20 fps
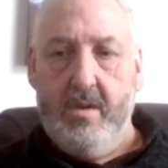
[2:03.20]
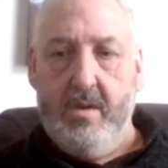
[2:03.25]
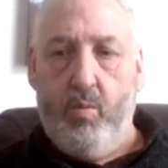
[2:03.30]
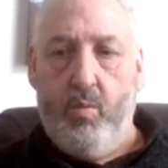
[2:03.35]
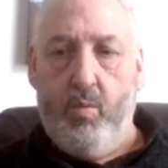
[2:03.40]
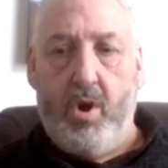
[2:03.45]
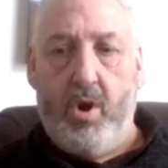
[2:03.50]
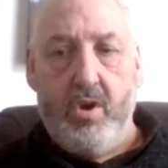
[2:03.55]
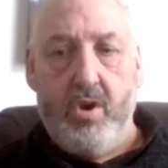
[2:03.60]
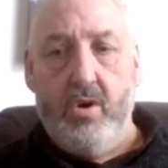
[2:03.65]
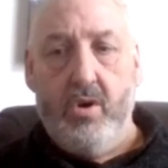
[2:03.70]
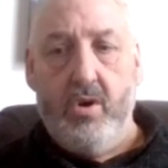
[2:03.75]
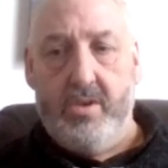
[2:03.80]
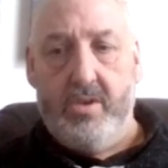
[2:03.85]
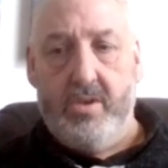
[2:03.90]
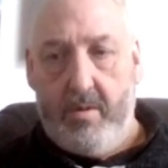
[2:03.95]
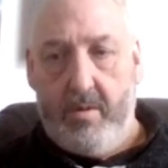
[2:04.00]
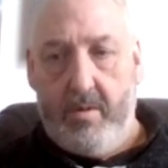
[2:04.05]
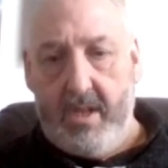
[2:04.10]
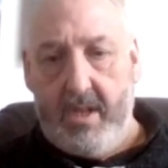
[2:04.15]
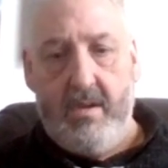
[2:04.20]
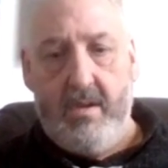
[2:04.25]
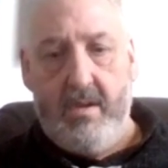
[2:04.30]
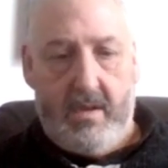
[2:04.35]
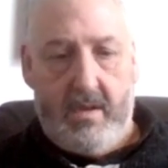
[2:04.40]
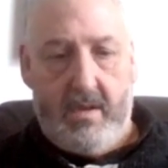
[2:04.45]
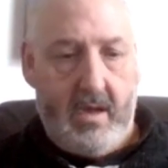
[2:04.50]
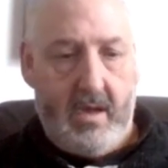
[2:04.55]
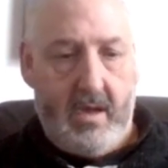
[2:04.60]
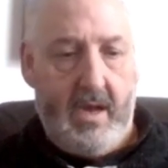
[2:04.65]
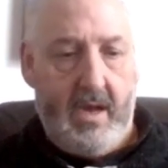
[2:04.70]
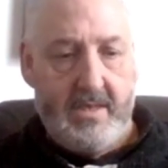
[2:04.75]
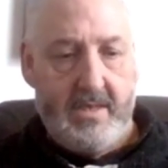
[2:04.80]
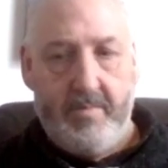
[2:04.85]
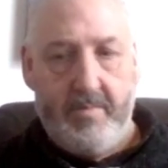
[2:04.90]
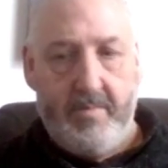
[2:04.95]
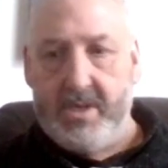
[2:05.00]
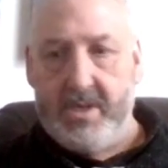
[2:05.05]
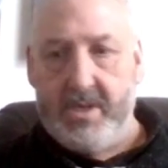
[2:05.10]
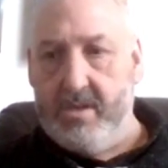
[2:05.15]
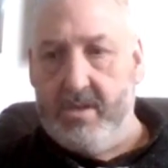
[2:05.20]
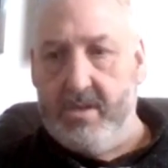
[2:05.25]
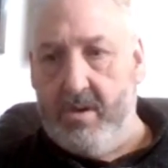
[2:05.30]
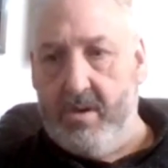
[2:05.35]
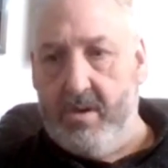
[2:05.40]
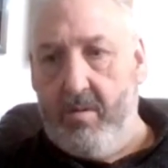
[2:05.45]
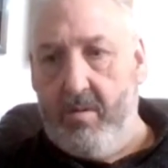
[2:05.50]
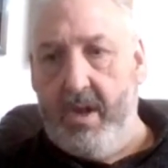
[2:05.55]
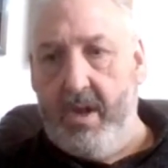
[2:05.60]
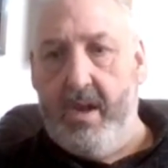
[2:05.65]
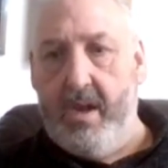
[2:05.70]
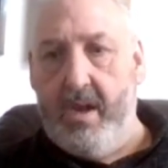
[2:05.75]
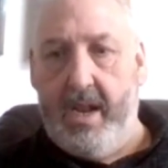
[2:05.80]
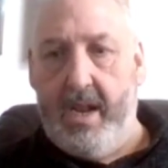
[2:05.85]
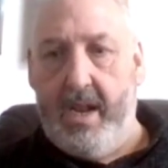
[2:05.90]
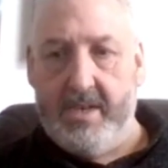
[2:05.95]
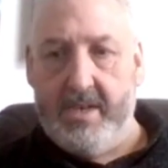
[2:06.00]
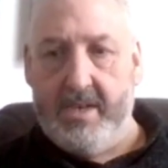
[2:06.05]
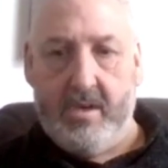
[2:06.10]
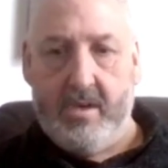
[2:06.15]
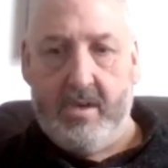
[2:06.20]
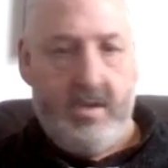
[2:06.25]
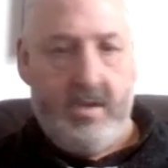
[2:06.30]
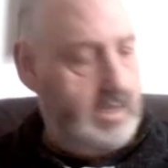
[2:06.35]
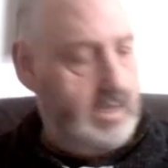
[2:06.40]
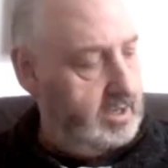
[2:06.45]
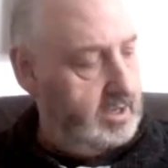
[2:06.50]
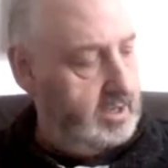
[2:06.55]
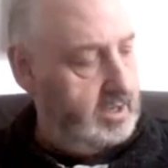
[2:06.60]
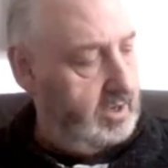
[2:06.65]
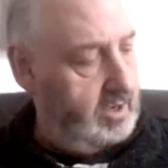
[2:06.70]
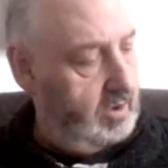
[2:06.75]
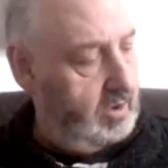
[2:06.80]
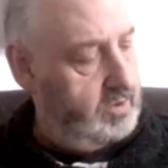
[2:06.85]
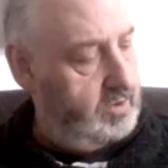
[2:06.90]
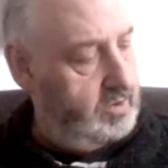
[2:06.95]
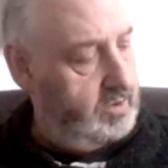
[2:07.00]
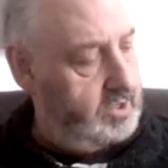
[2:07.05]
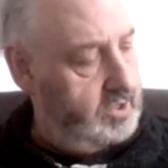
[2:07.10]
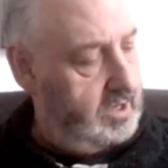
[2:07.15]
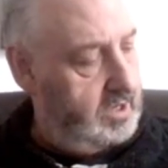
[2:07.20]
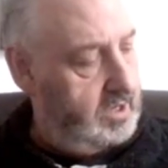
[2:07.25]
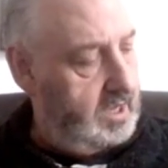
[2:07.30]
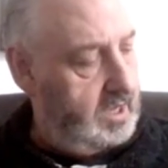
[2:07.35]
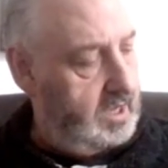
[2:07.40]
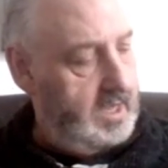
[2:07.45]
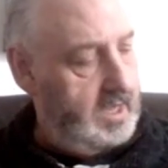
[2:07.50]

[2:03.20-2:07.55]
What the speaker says: what you're doing as a business owner and as a coach.